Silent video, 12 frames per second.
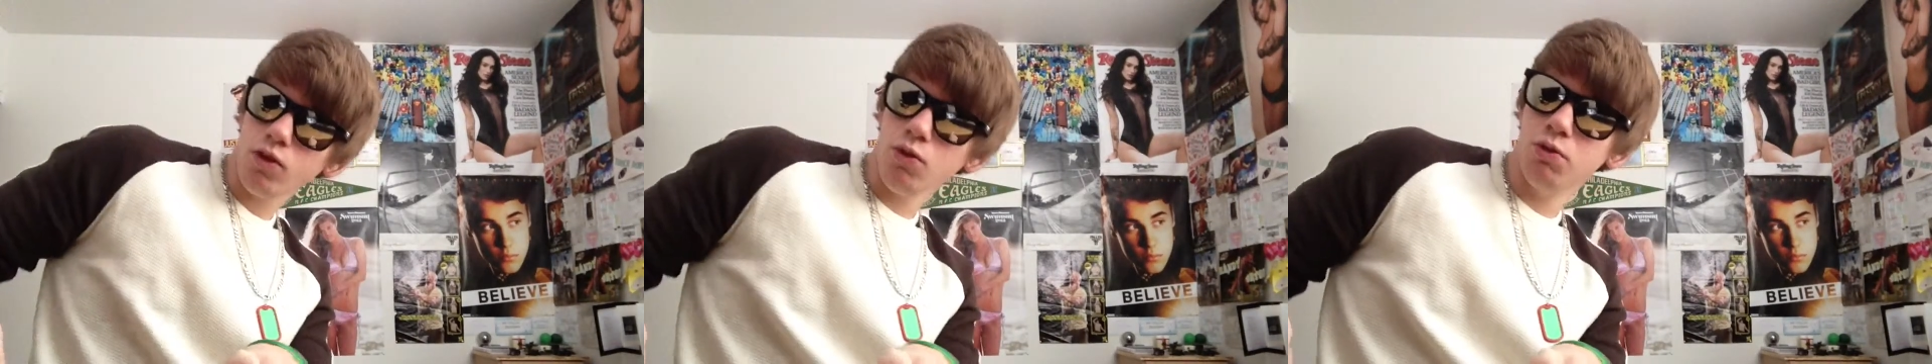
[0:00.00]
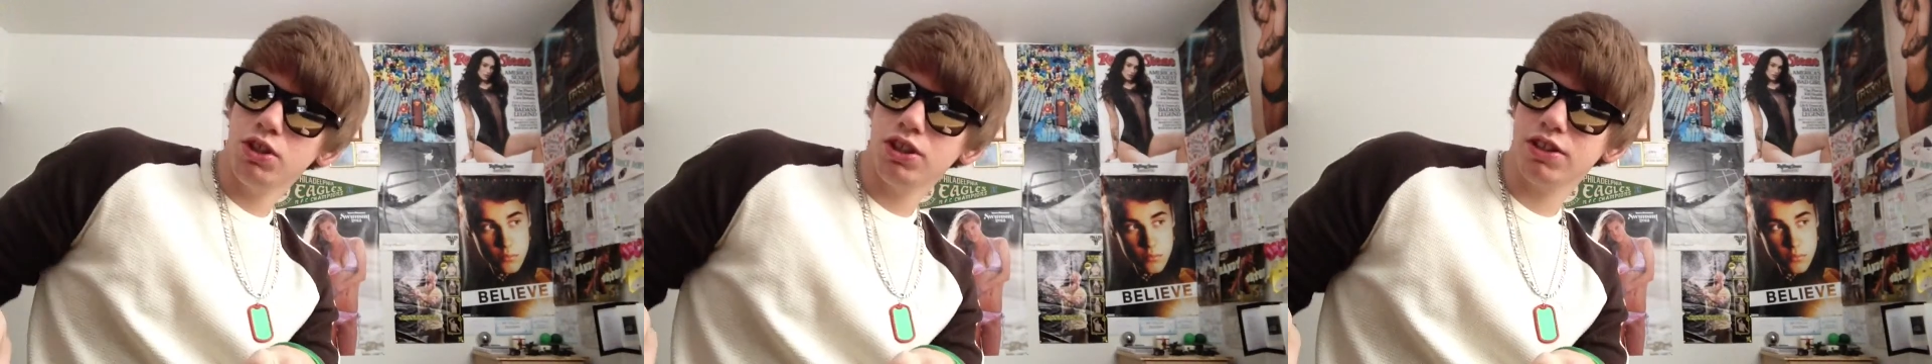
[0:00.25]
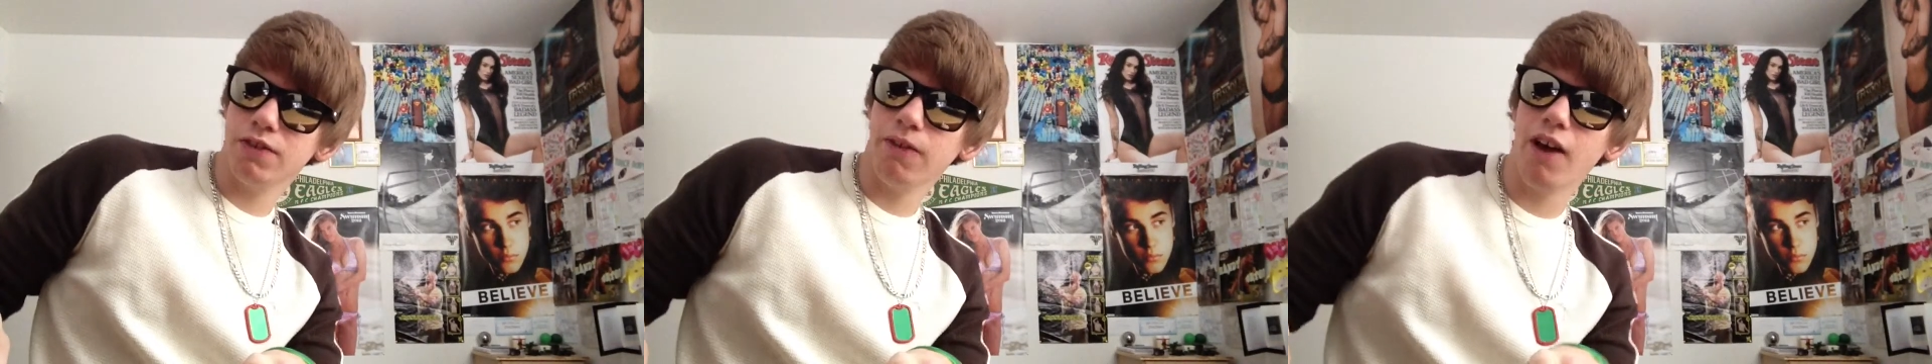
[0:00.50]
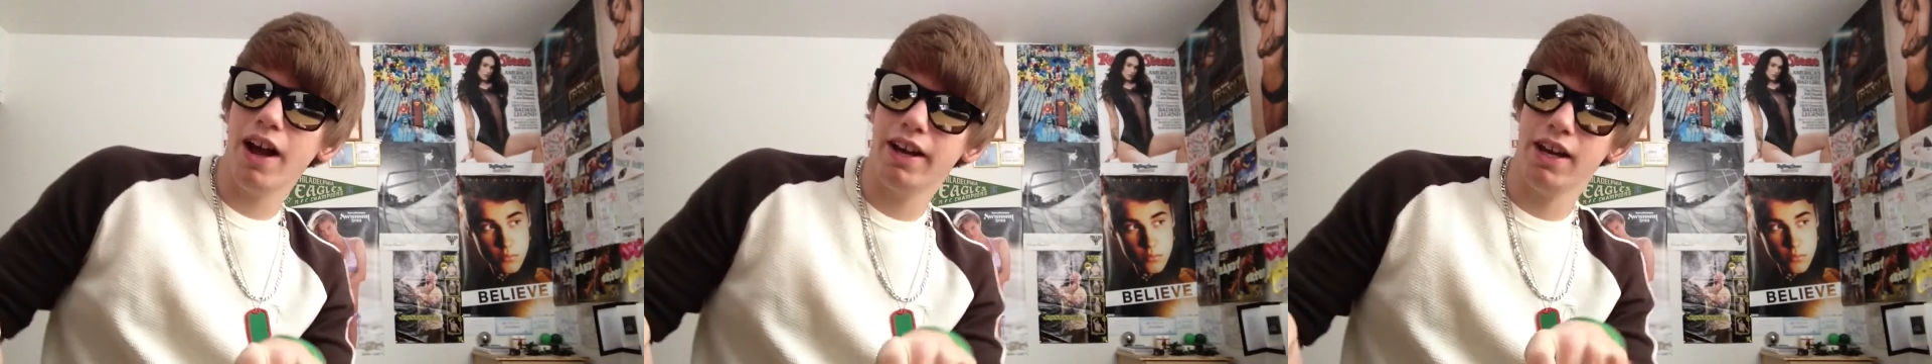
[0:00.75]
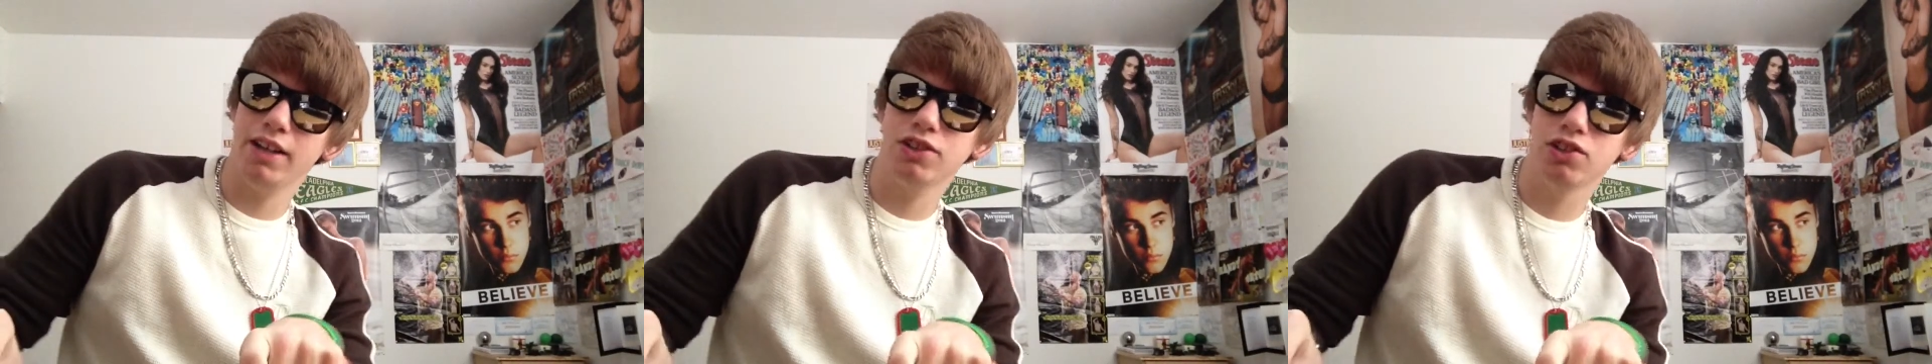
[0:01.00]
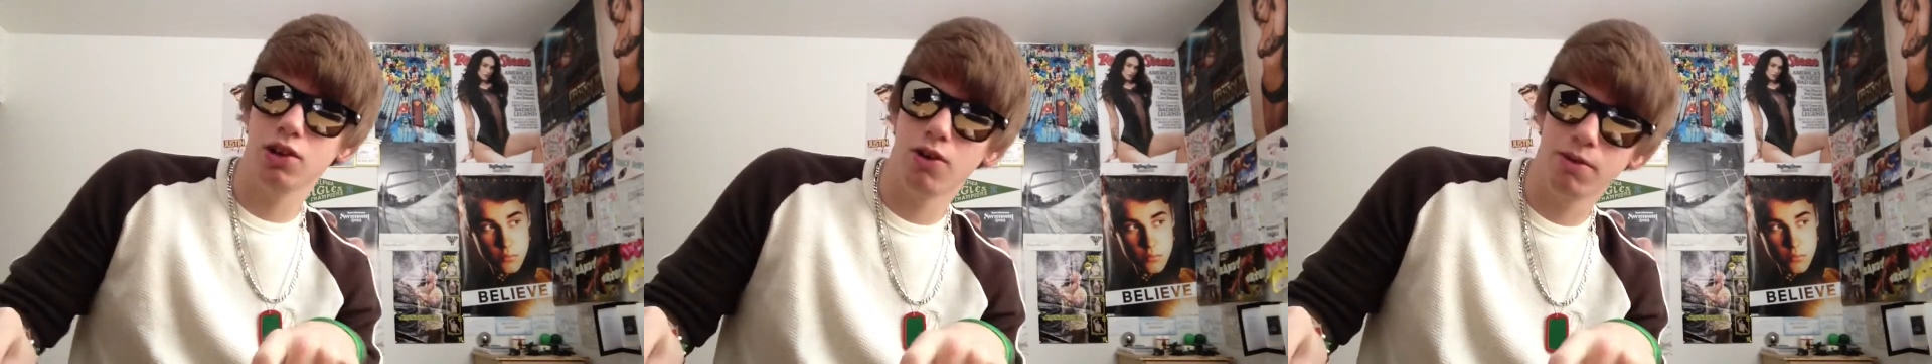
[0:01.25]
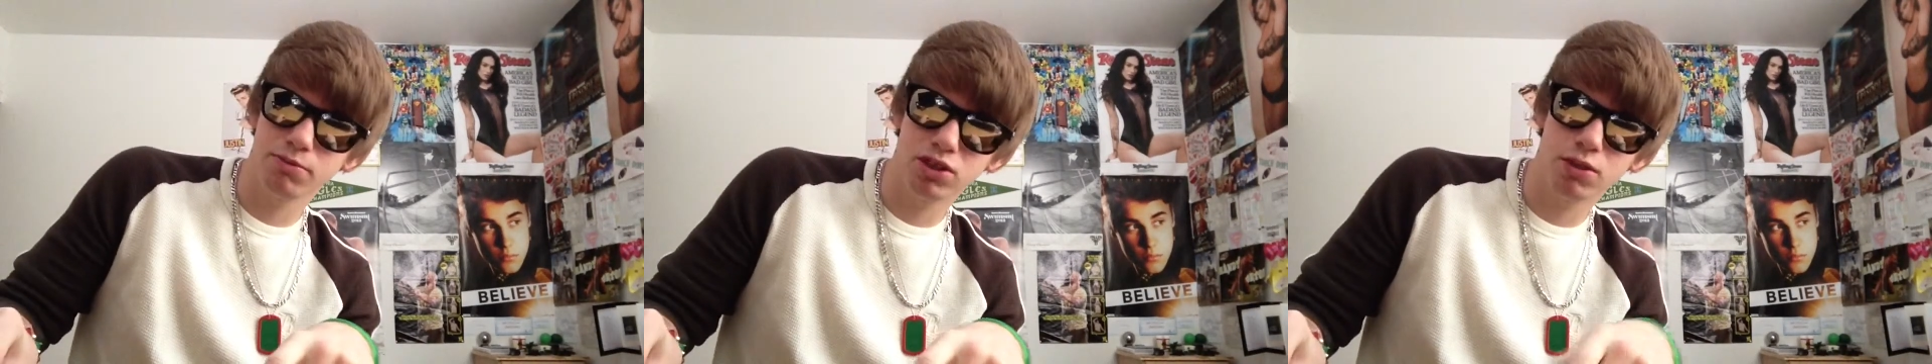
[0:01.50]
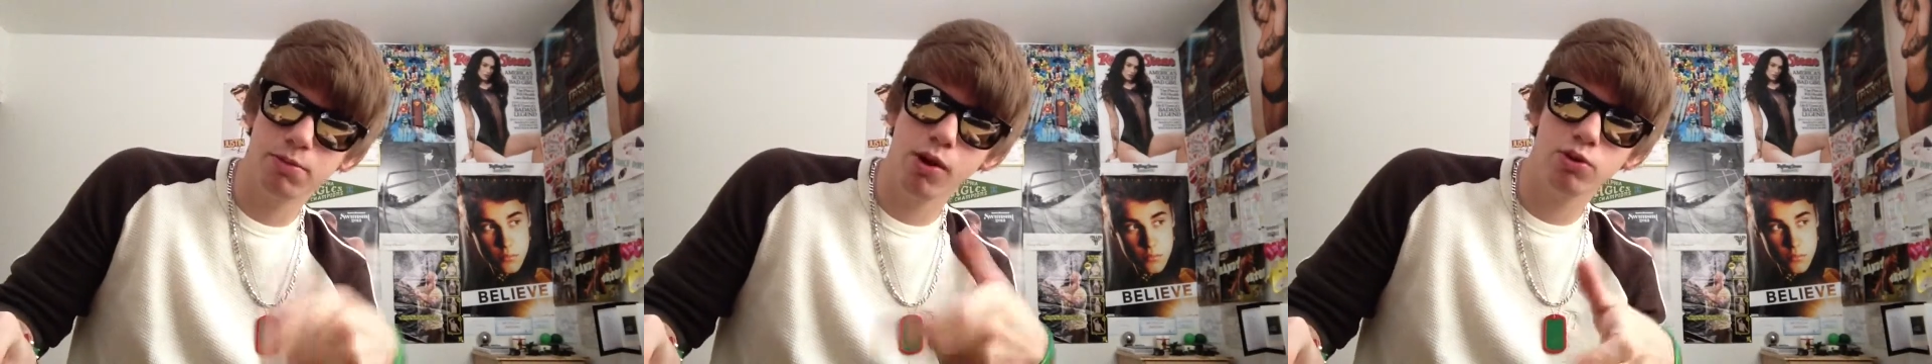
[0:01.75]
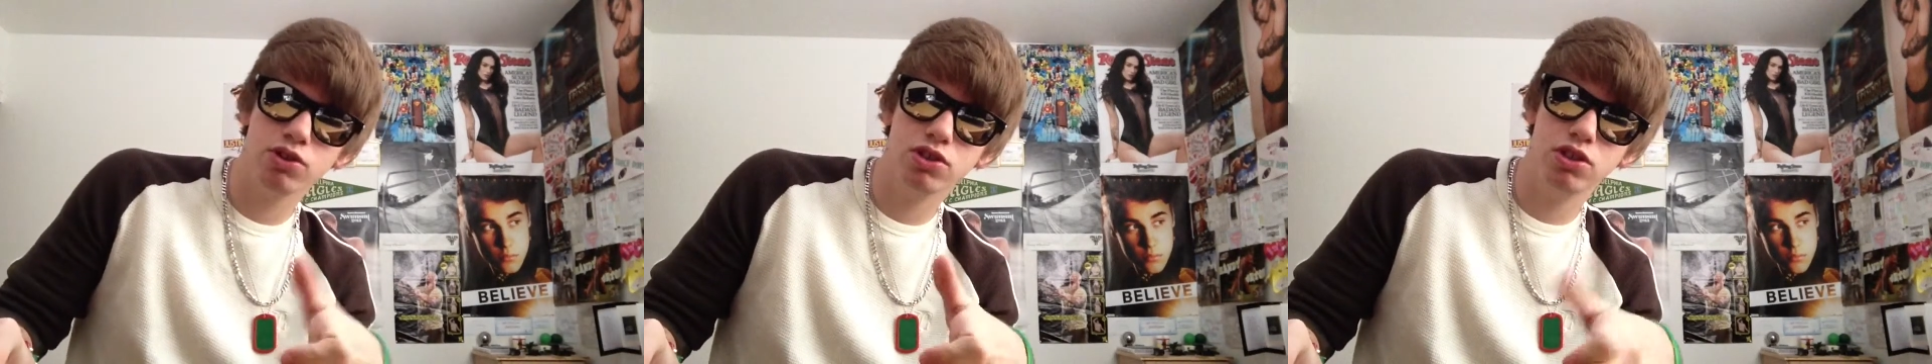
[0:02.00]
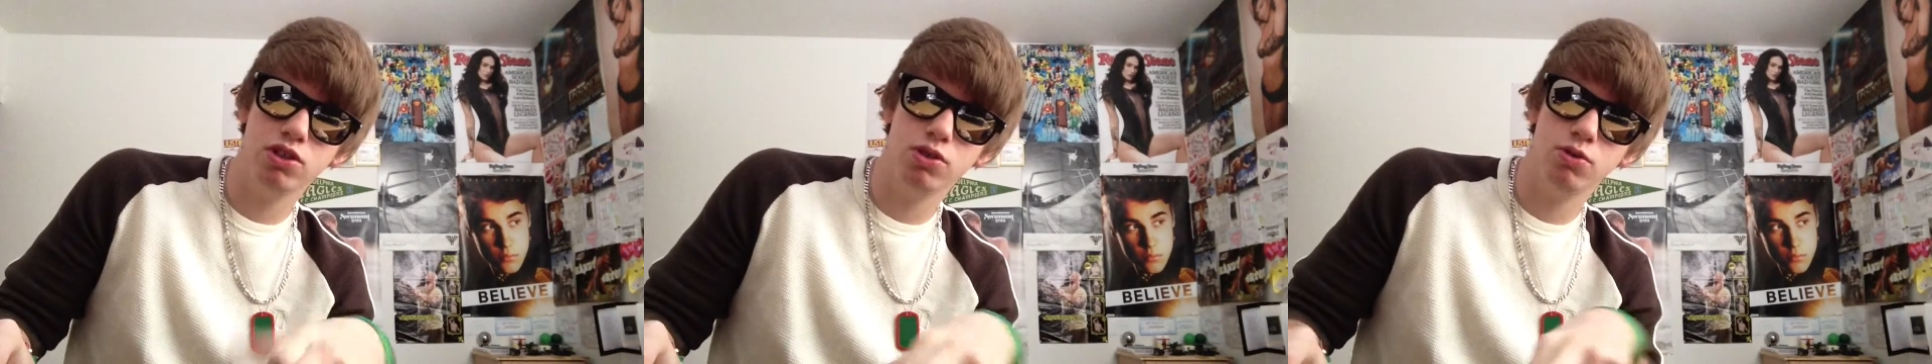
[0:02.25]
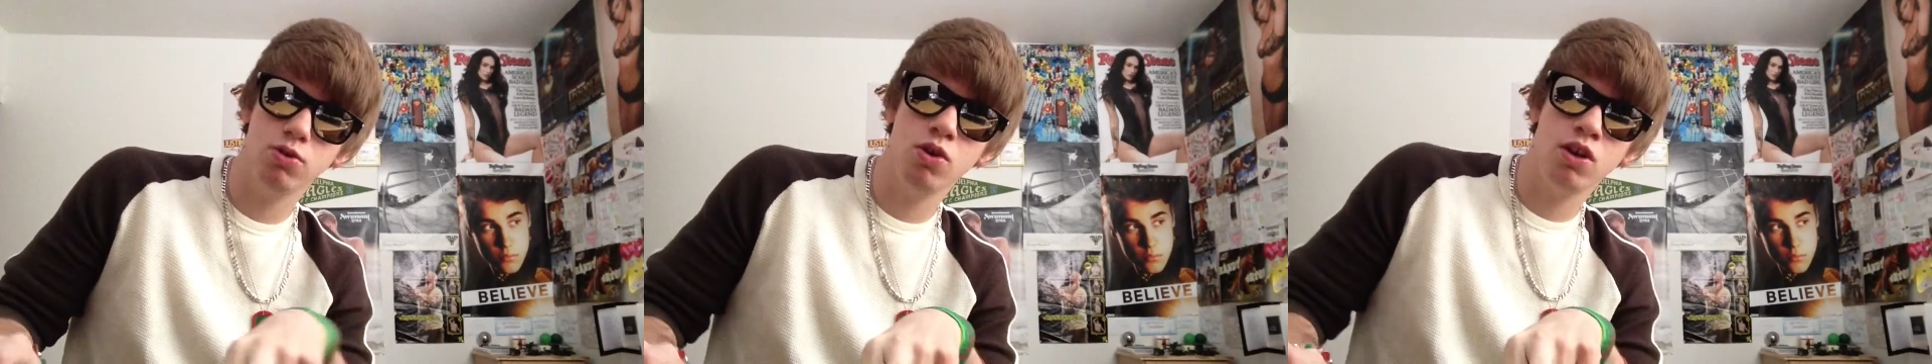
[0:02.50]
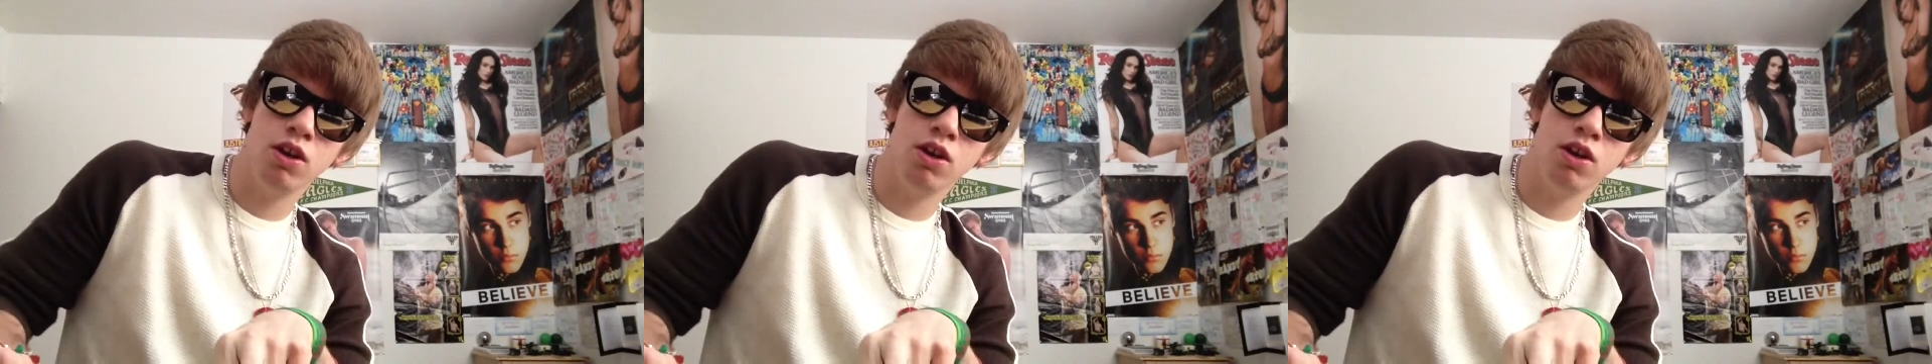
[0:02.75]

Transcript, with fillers: which is a Friday, so I'm supposed to do